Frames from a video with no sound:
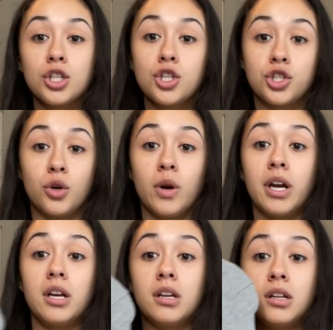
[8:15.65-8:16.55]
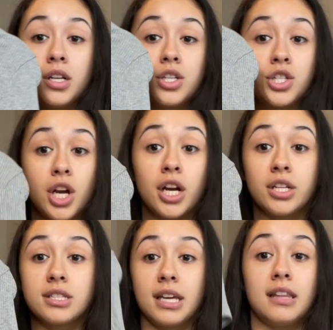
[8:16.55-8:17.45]
short
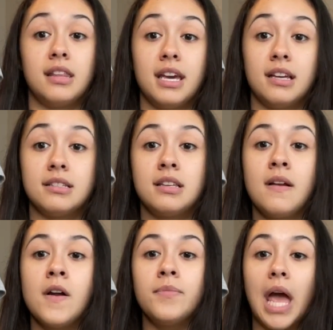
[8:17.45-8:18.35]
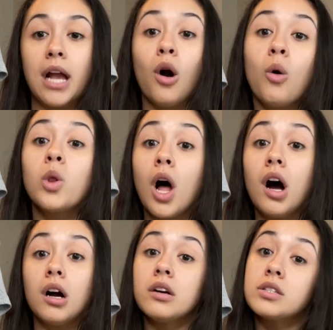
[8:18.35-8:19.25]
shirts like this that go
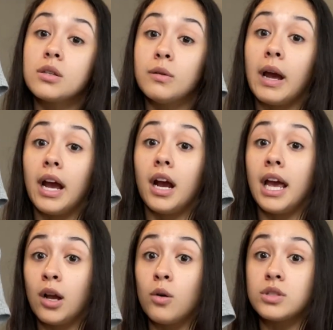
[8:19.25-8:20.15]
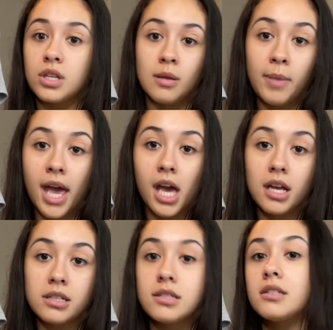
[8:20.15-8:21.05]
long to where it goes to the
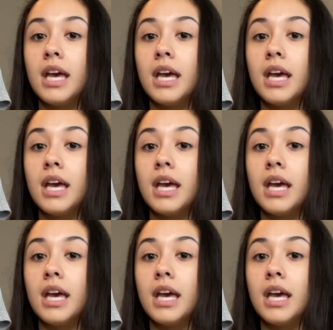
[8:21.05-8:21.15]
pants.